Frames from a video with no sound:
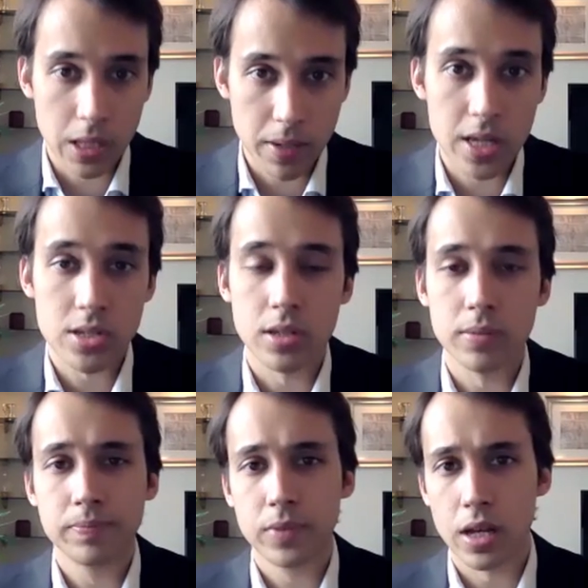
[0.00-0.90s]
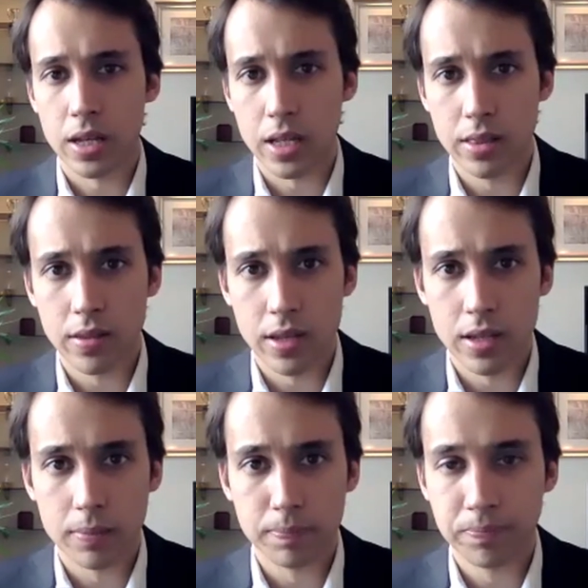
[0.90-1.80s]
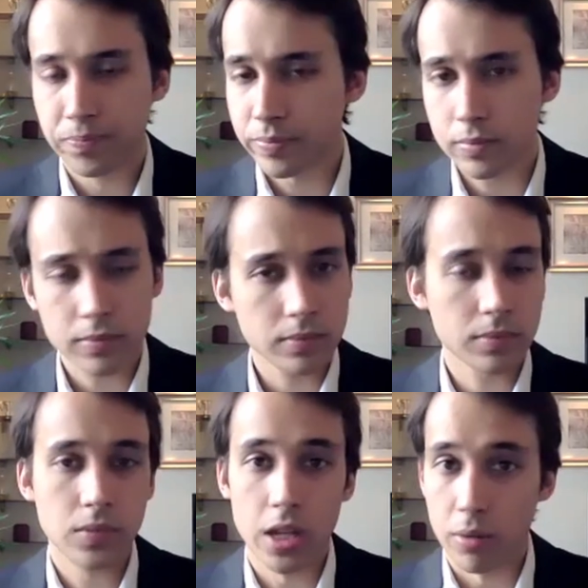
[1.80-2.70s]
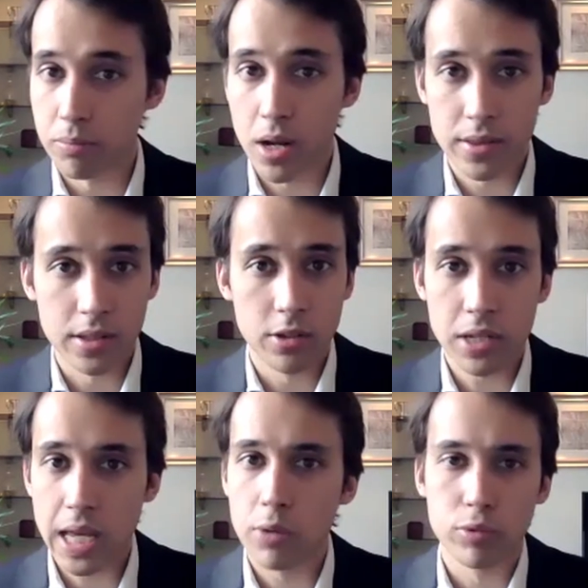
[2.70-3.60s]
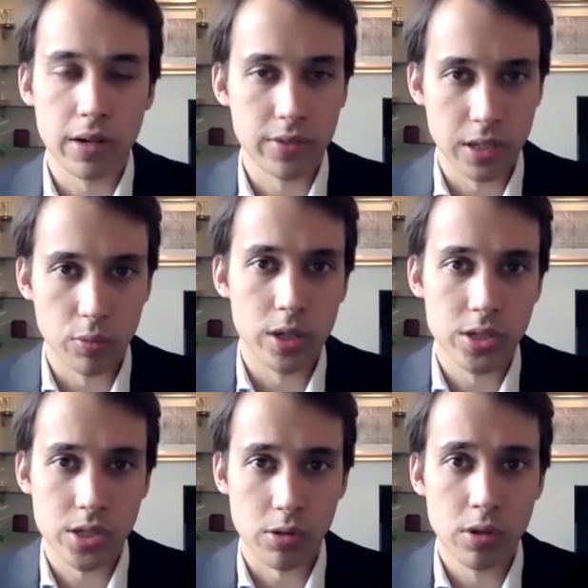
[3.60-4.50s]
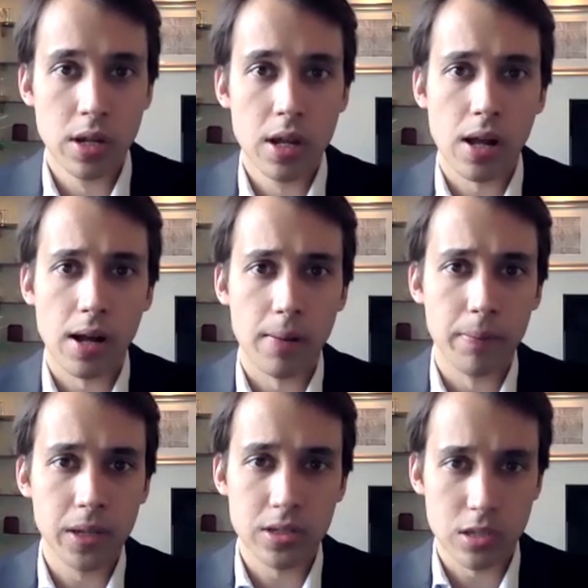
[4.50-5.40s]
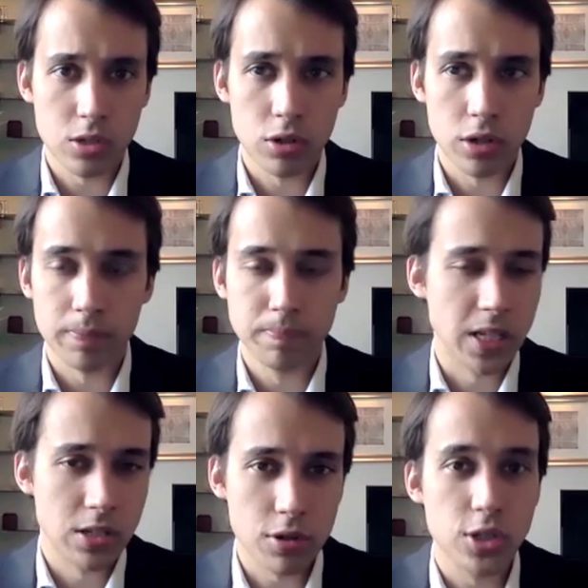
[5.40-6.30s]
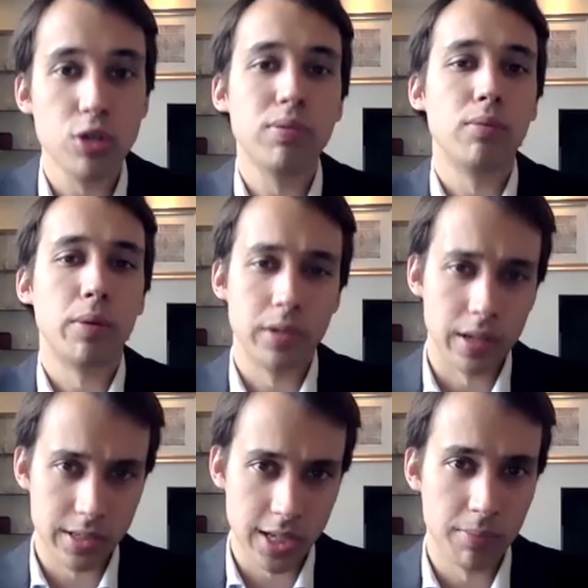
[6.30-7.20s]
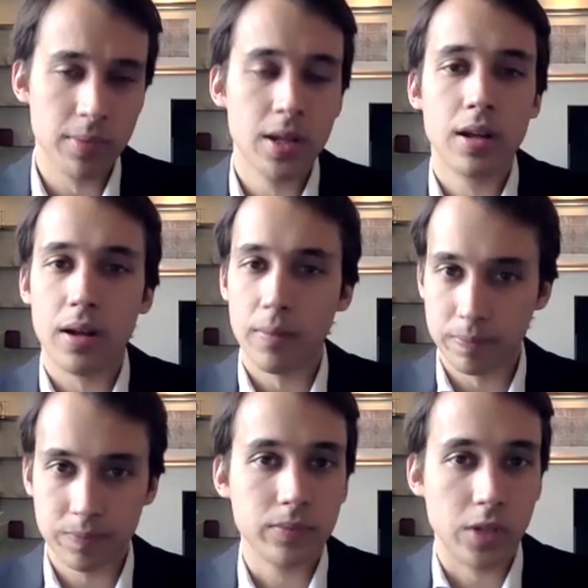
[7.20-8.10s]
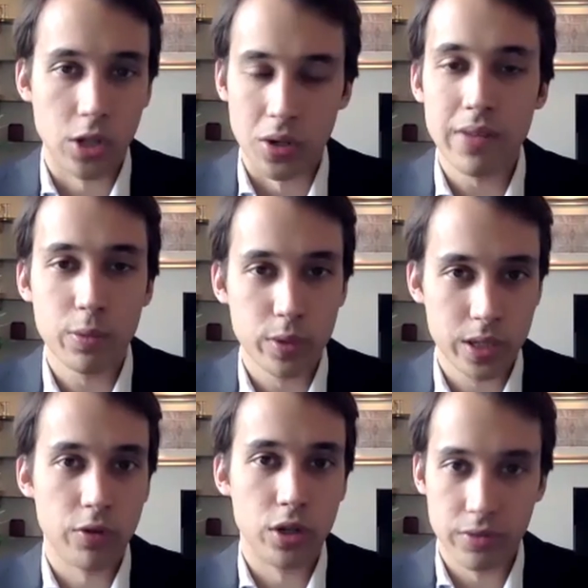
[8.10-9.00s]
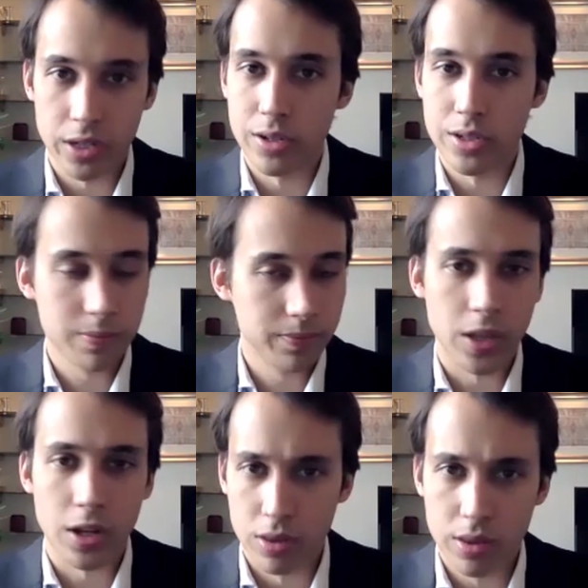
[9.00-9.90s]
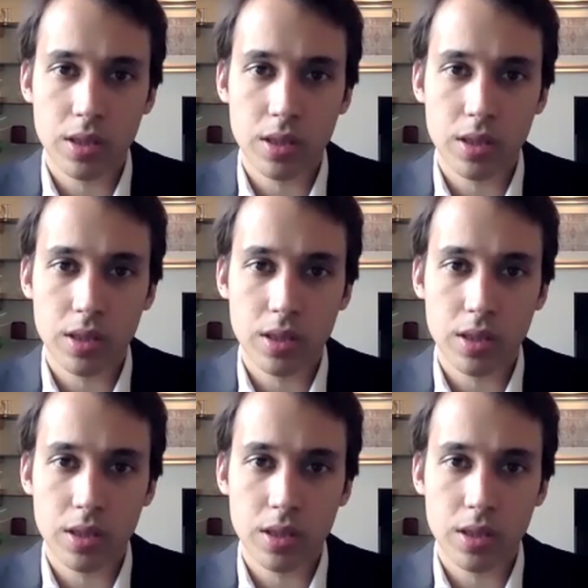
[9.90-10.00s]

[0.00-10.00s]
in person uh, in the... Um, Yeah, either in the U K or wherever they were. So, um, because it's not a it's not a super popular exam, you know, even with coronavirus, you know,